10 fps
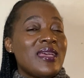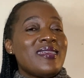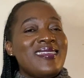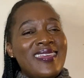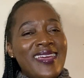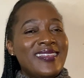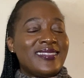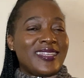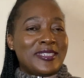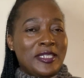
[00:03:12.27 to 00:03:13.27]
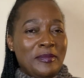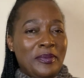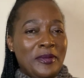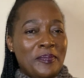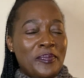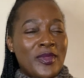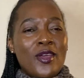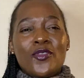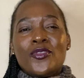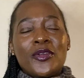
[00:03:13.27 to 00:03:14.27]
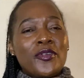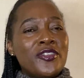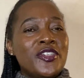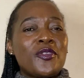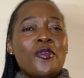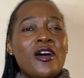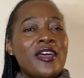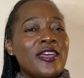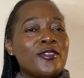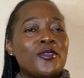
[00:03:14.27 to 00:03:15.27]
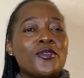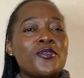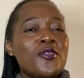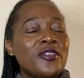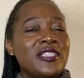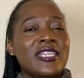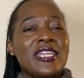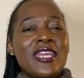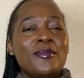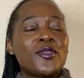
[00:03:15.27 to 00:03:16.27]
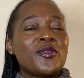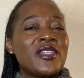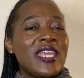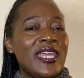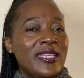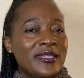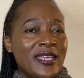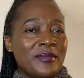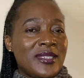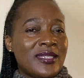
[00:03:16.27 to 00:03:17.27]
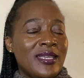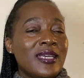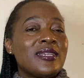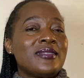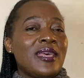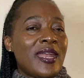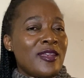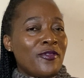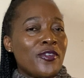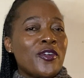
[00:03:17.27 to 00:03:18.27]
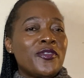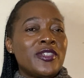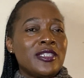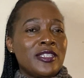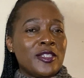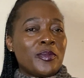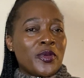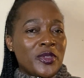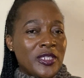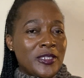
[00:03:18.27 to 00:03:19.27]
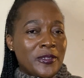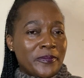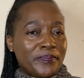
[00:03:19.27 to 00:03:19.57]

Here is the tip. You are not required to know the names of the enzymes that are involved in this process.